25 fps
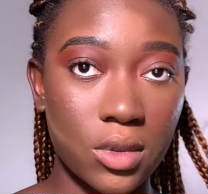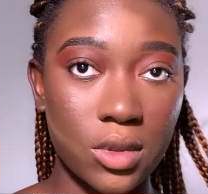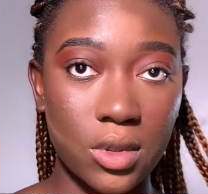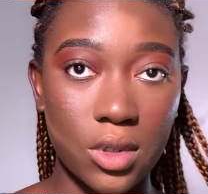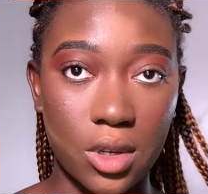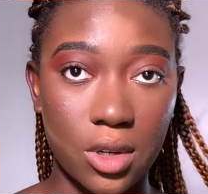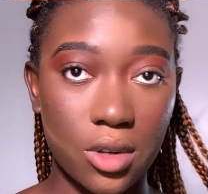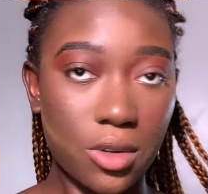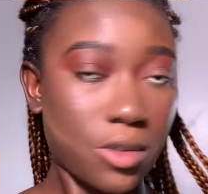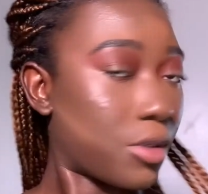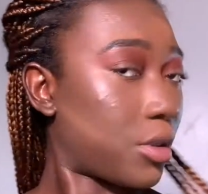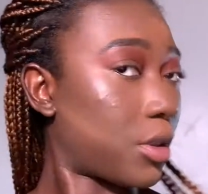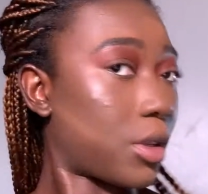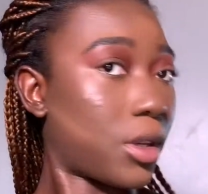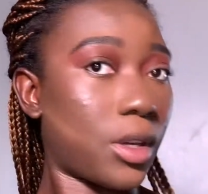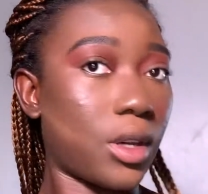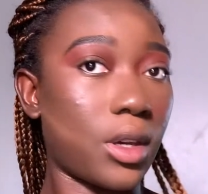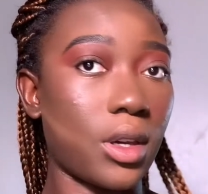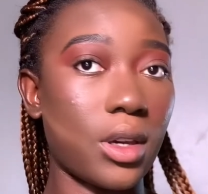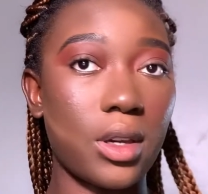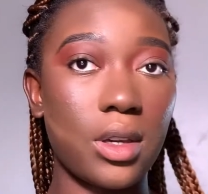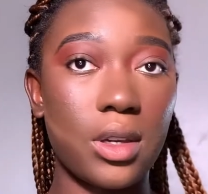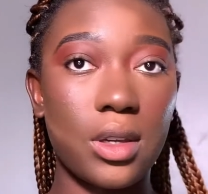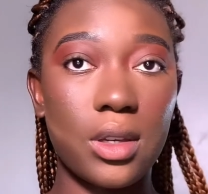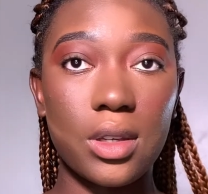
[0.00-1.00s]

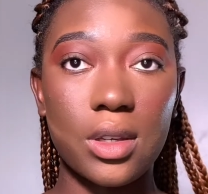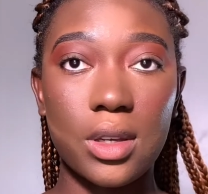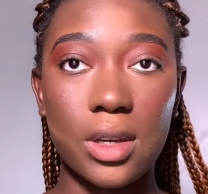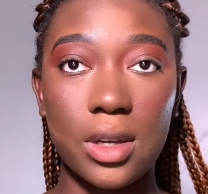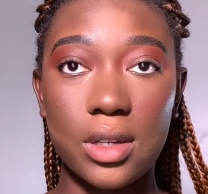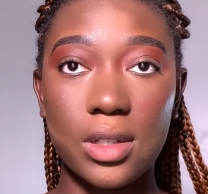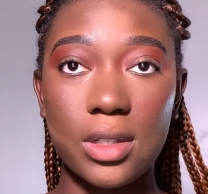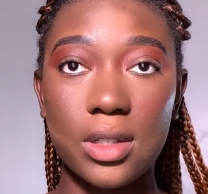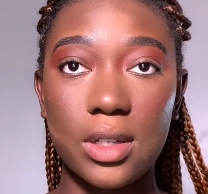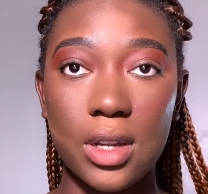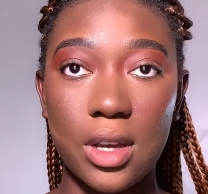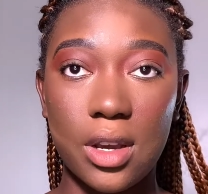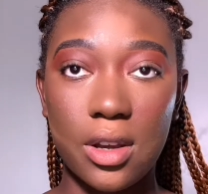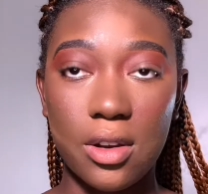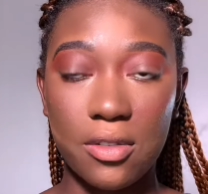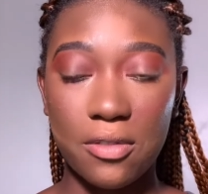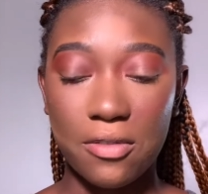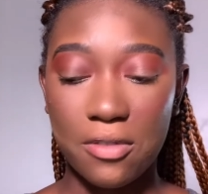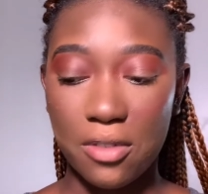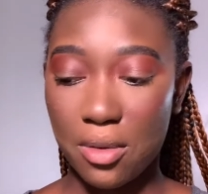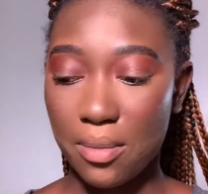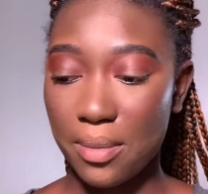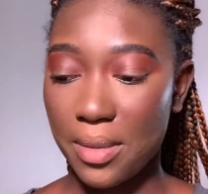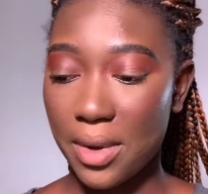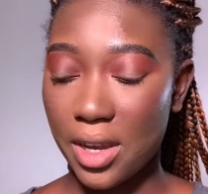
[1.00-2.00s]
Okay, and now
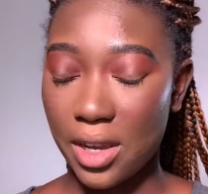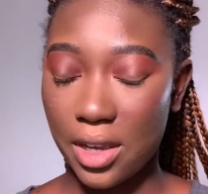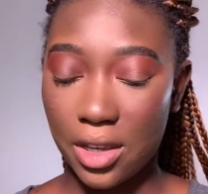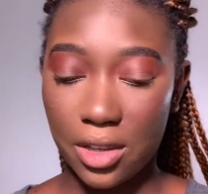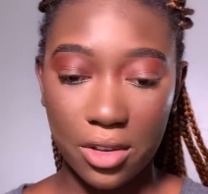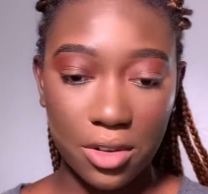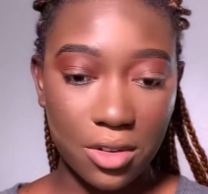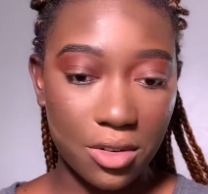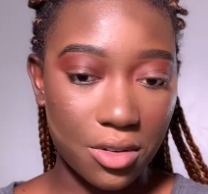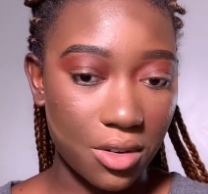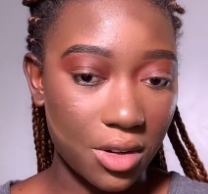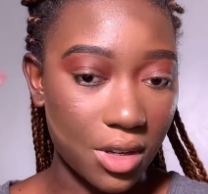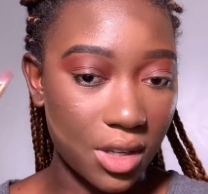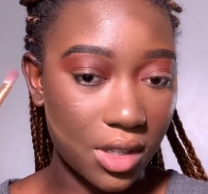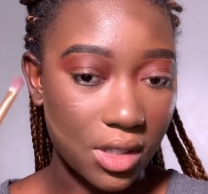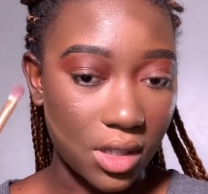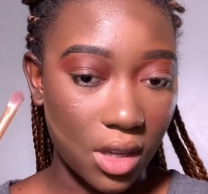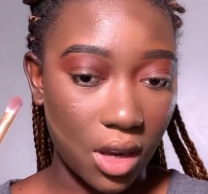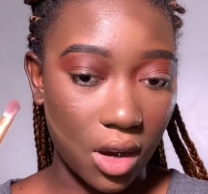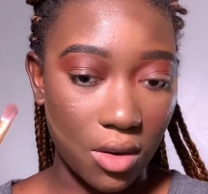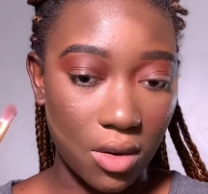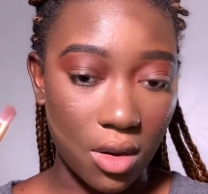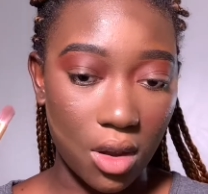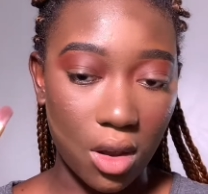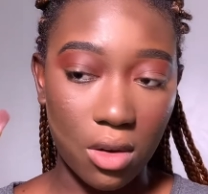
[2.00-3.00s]
for my crease
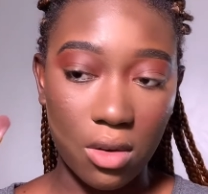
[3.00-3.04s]
area,